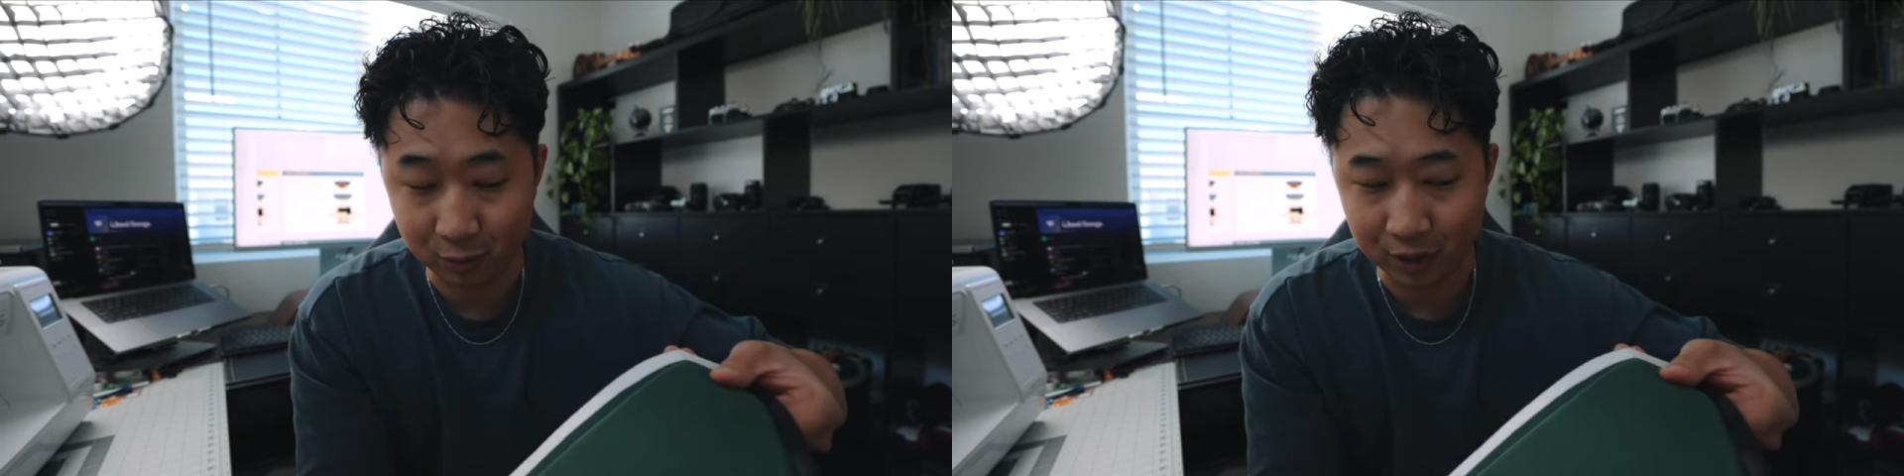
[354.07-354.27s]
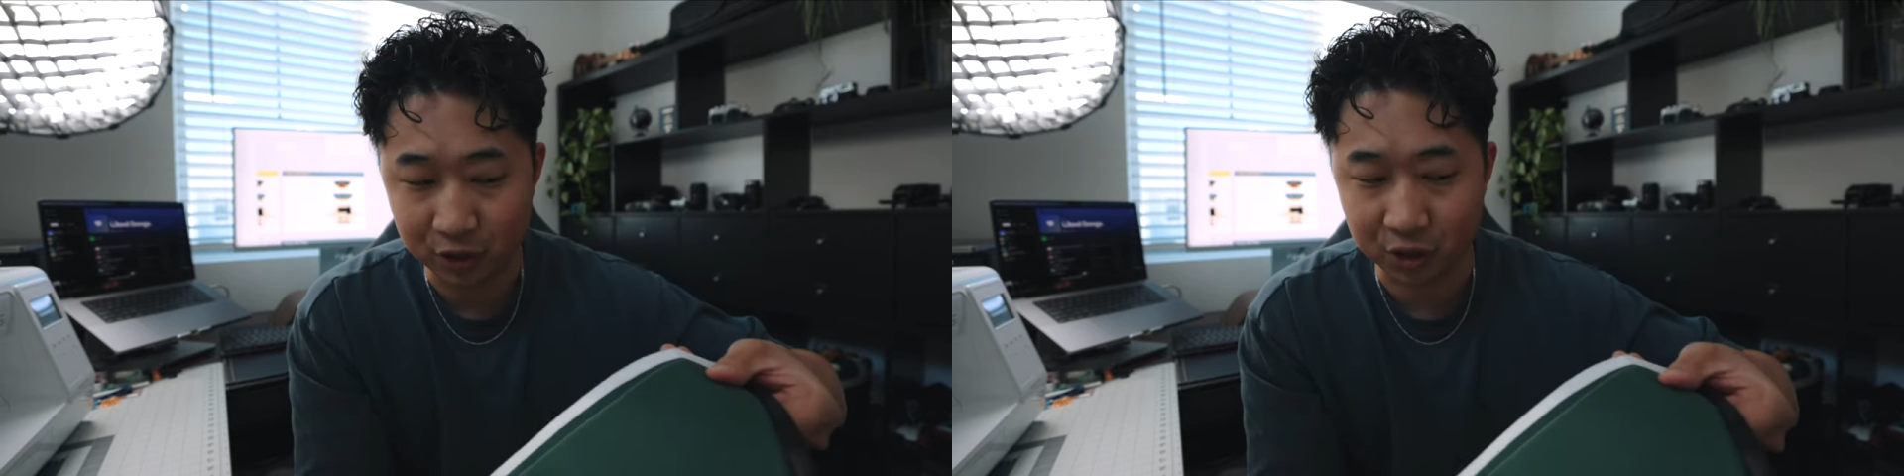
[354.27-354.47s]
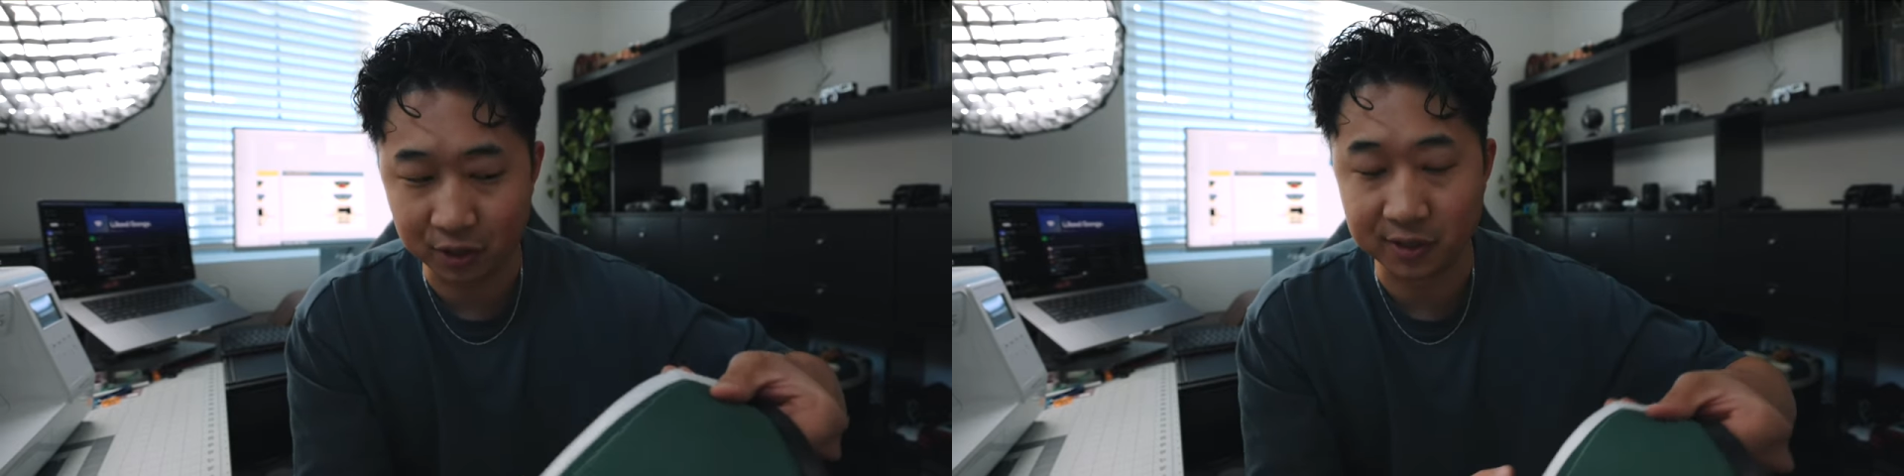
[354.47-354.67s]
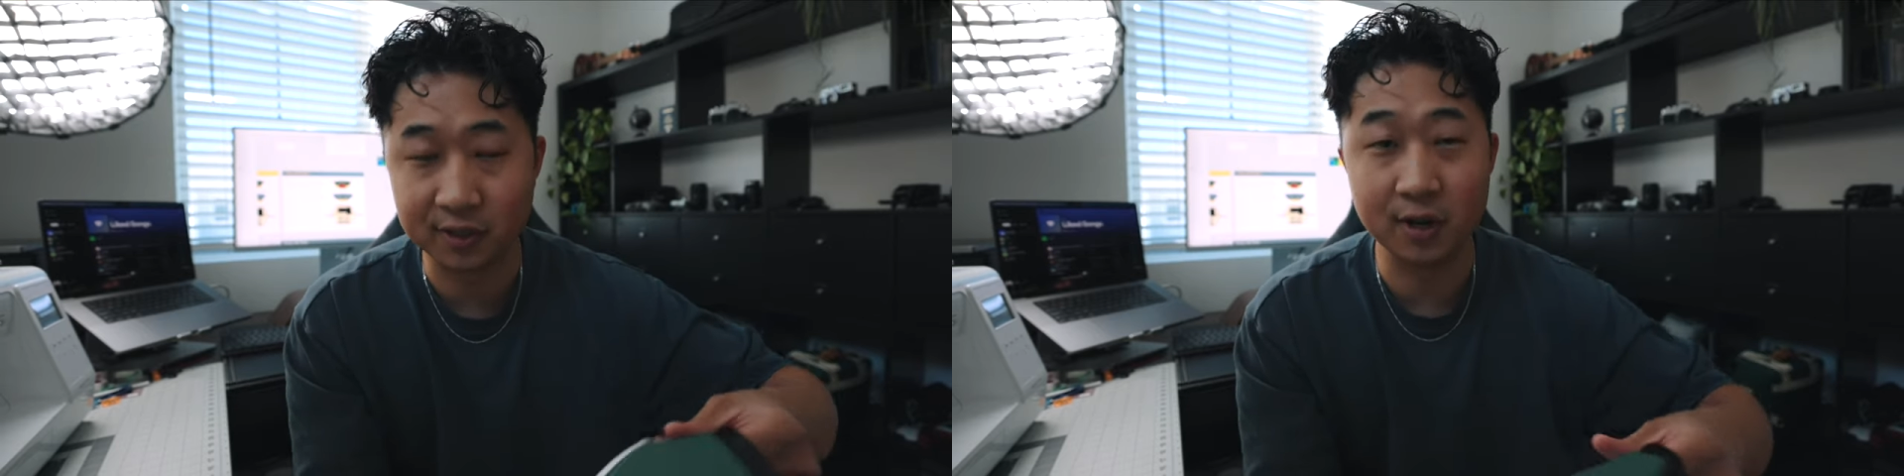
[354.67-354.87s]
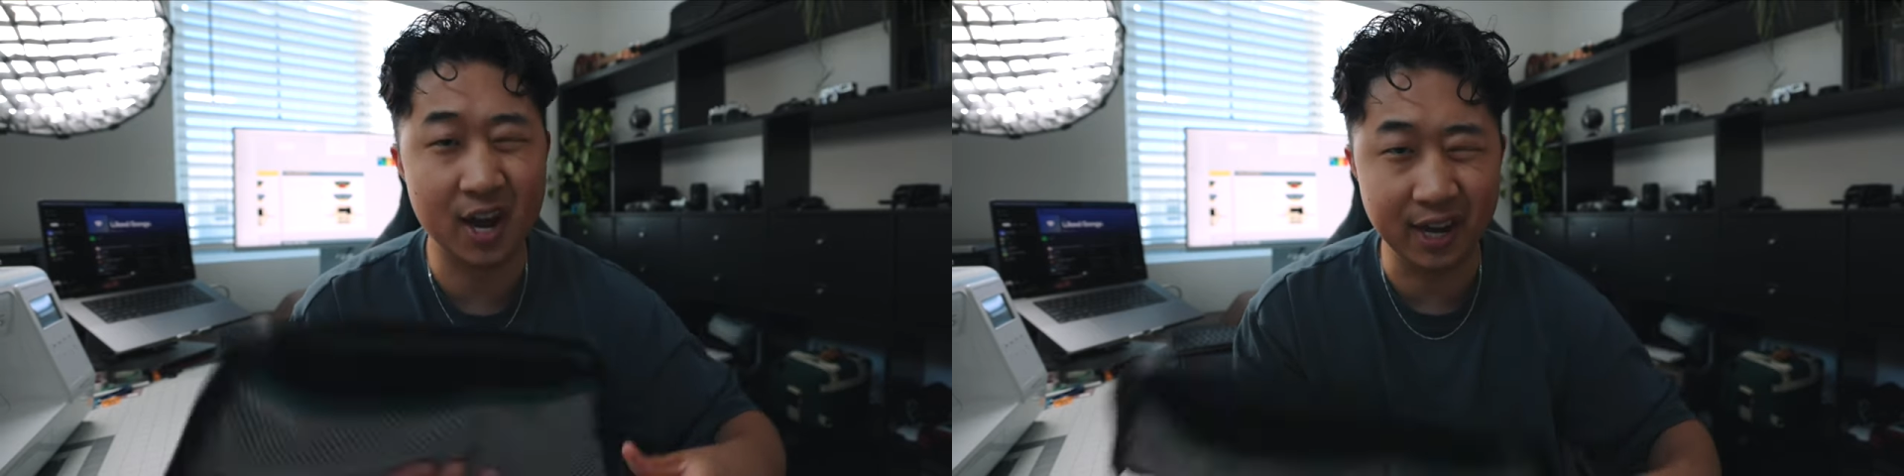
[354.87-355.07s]
which
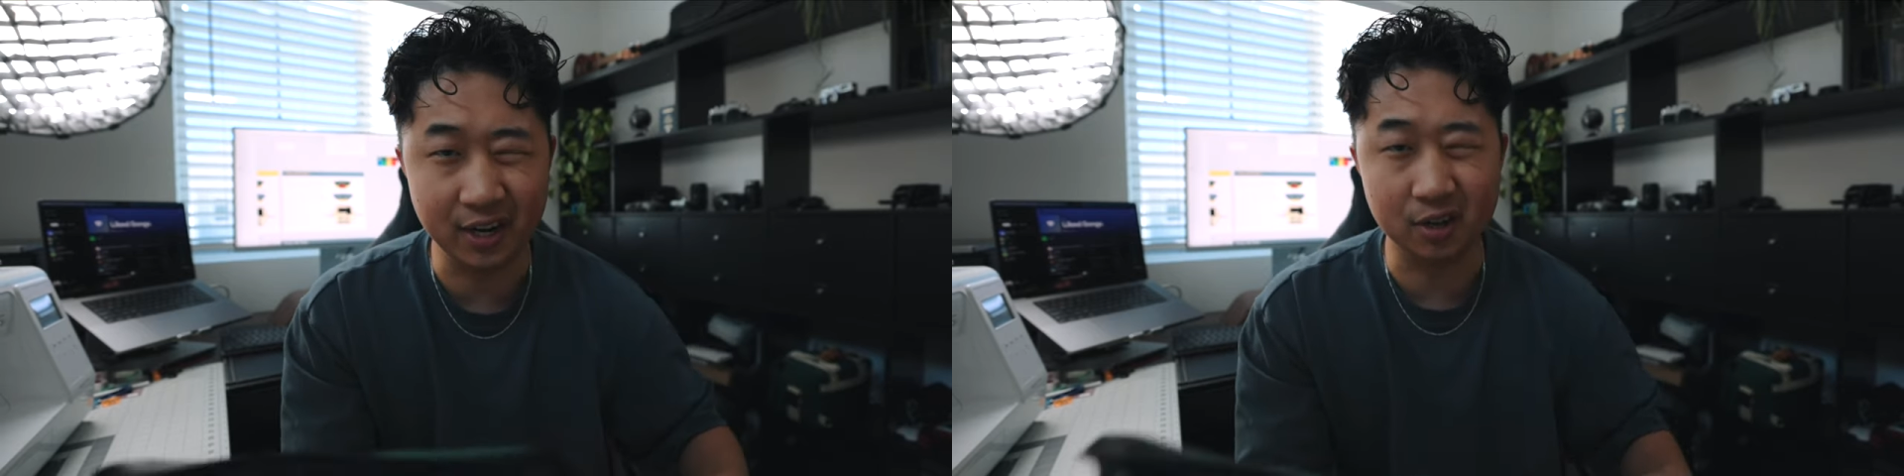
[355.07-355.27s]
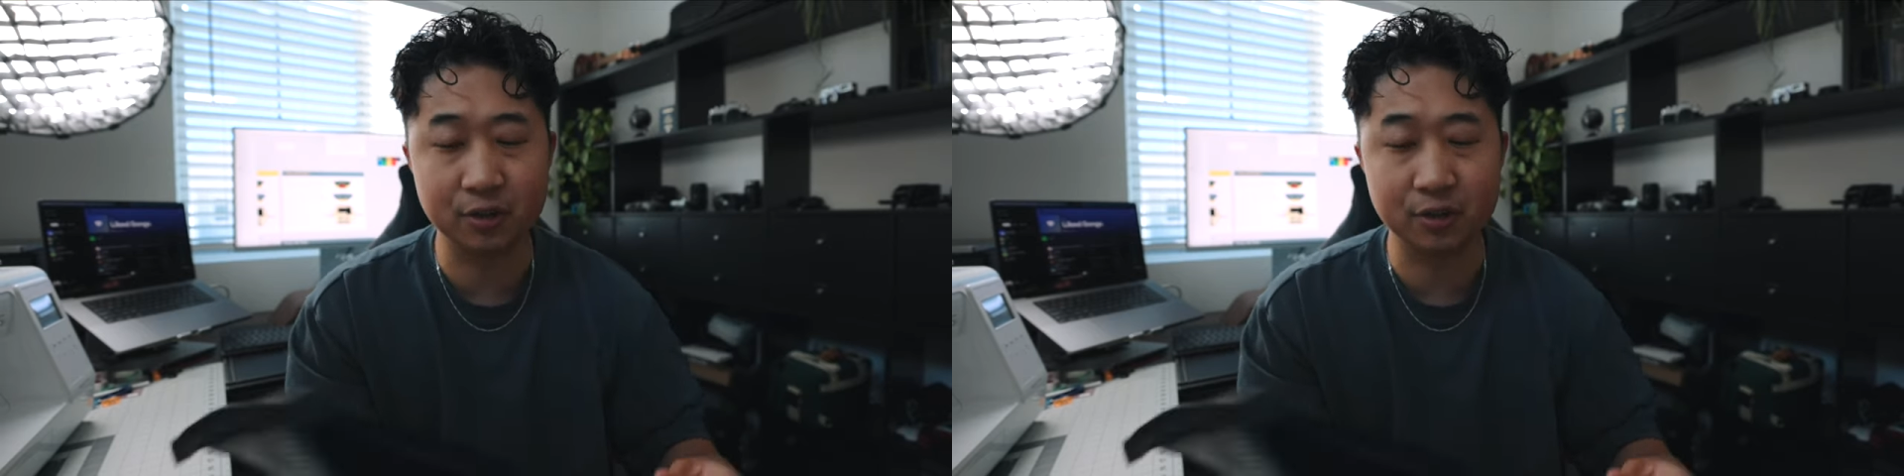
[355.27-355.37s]
is not ideal.